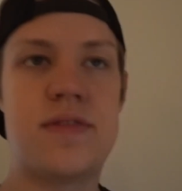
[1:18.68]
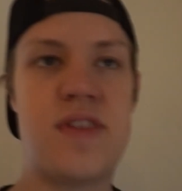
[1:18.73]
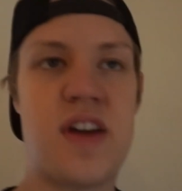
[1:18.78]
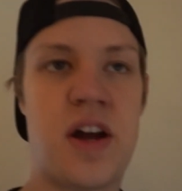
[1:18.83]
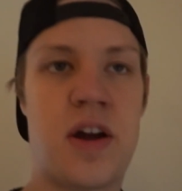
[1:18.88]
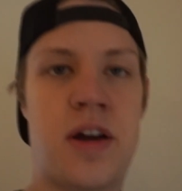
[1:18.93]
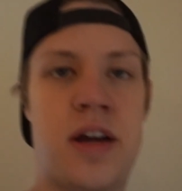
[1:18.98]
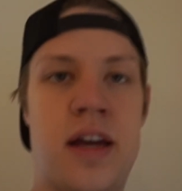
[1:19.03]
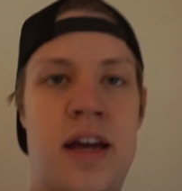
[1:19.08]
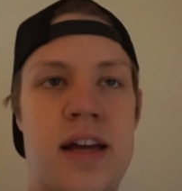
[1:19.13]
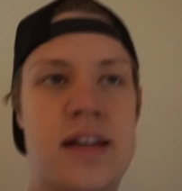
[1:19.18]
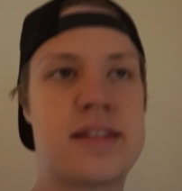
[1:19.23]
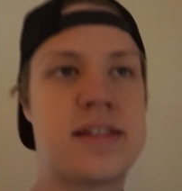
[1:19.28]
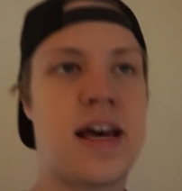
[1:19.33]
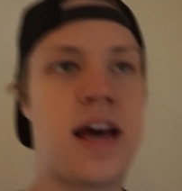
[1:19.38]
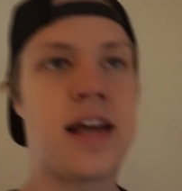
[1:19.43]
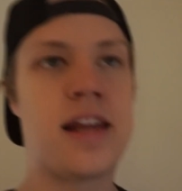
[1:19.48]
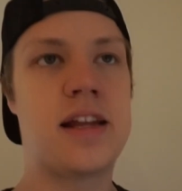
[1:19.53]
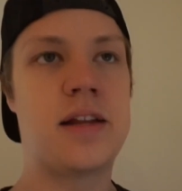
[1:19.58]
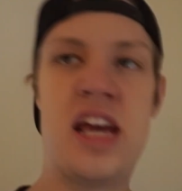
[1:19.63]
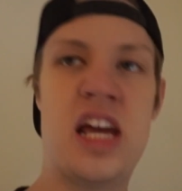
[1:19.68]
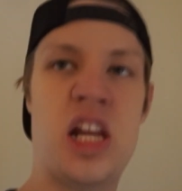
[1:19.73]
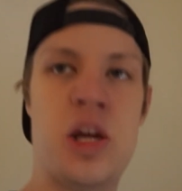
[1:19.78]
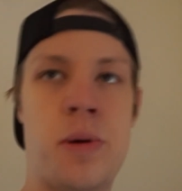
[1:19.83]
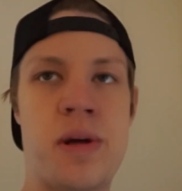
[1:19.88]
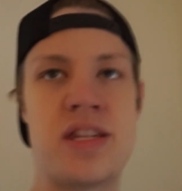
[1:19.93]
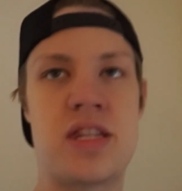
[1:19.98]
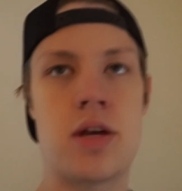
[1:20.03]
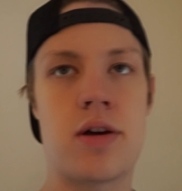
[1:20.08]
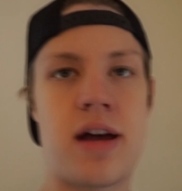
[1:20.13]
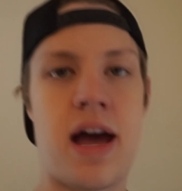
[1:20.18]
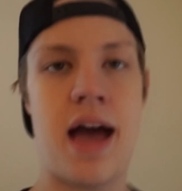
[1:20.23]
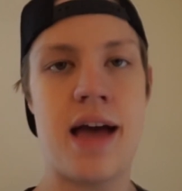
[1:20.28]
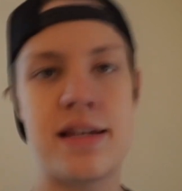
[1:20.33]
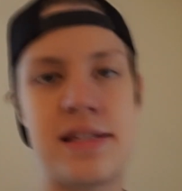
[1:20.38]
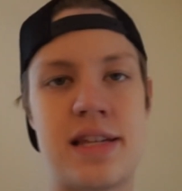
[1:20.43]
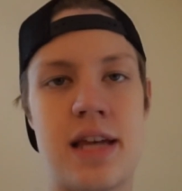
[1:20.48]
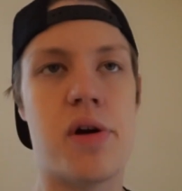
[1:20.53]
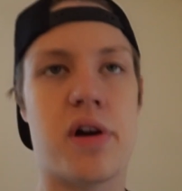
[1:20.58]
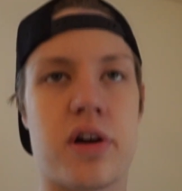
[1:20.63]
very excited. Anyways though
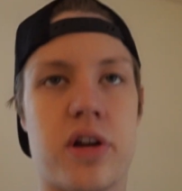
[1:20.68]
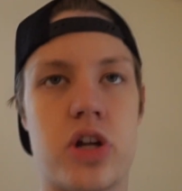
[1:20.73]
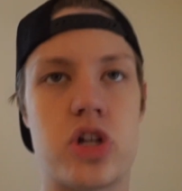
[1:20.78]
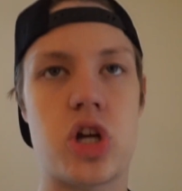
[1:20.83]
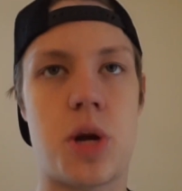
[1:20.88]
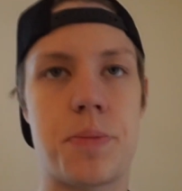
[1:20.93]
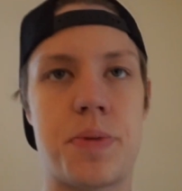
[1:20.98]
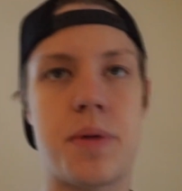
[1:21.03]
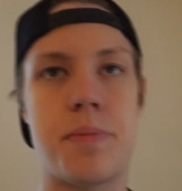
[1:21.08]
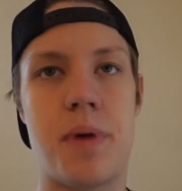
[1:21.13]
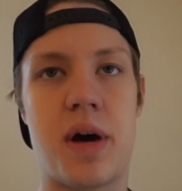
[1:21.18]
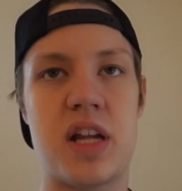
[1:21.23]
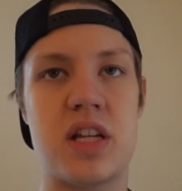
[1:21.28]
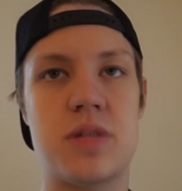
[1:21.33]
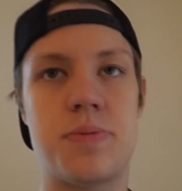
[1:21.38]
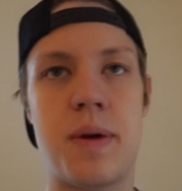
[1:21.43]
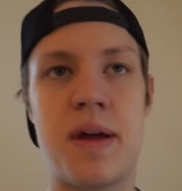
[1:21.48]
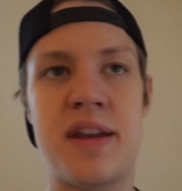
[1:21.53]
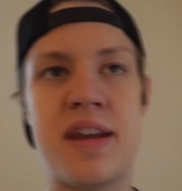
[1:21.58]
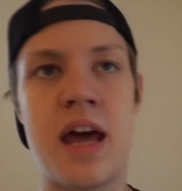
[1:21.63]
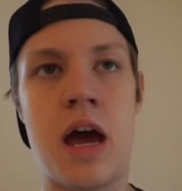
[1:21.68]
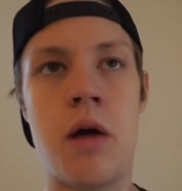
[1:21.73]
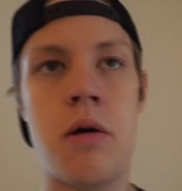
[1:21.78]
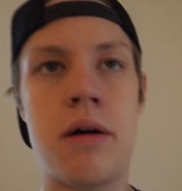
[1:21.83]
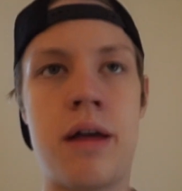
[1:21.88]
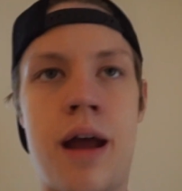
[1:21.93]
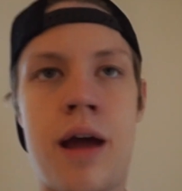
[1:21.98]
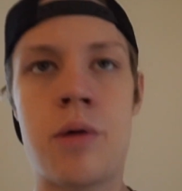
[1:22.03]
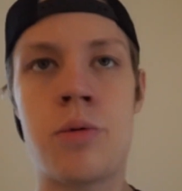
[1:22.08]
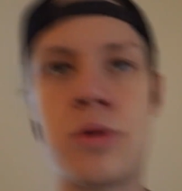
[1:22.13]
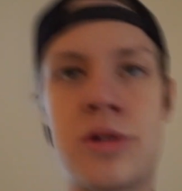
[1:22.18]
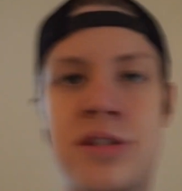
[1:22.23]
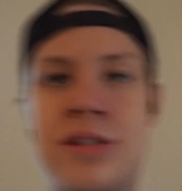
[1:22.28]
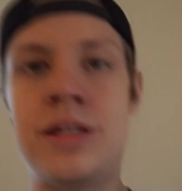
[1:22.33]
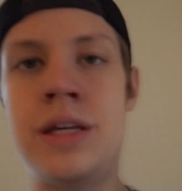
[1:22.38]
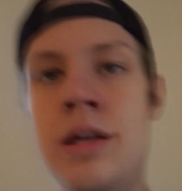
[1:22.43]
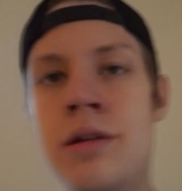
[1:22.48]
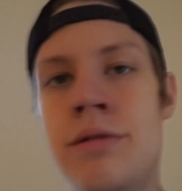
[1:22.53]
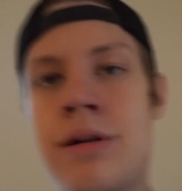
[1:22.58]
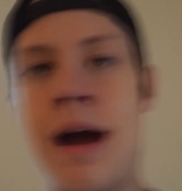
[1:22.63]
guys, we're gonna jump to Buddy's bed now and I will
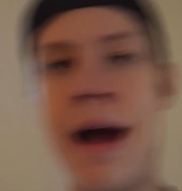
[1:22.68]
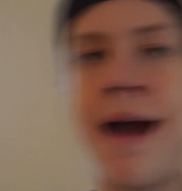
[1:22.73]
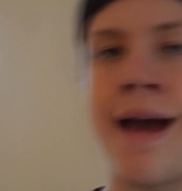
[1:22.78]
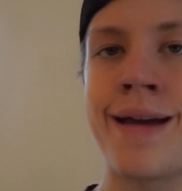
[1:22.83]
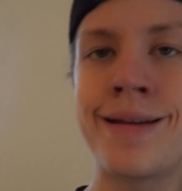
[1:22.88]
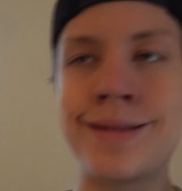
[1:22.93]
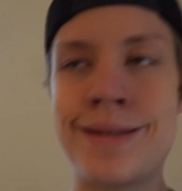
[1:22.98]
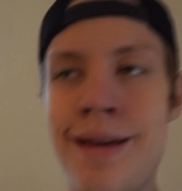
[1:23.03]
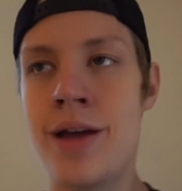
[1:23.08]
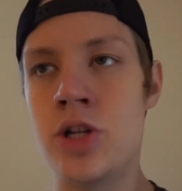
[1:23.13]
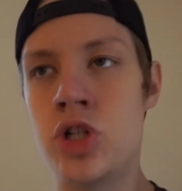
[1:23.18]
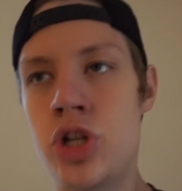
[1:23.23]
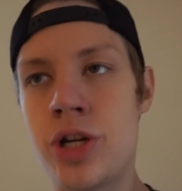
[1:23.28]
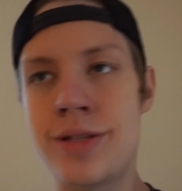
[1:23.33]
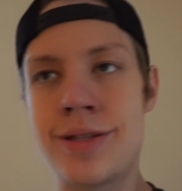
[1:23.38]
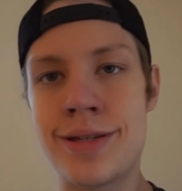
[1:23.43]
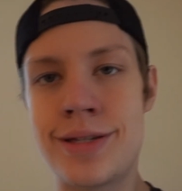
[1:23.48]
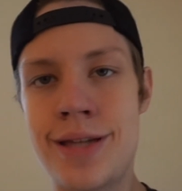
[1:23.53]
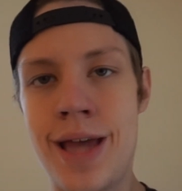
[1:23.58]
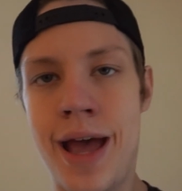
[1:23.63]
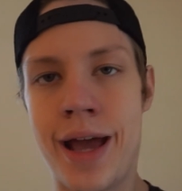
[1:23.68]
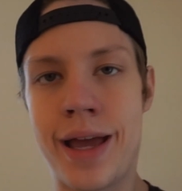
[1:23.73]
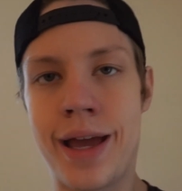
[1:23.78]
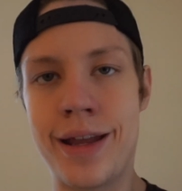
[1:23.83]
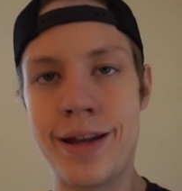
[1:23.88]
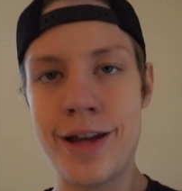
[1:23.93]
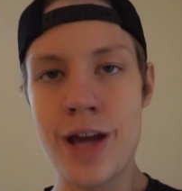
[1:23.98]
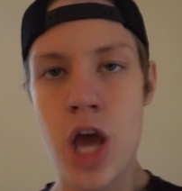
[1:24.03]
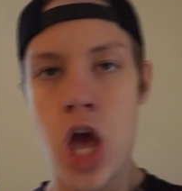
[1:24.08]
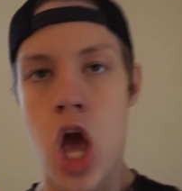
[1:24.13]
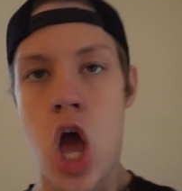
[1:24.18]
see you guys in just a second.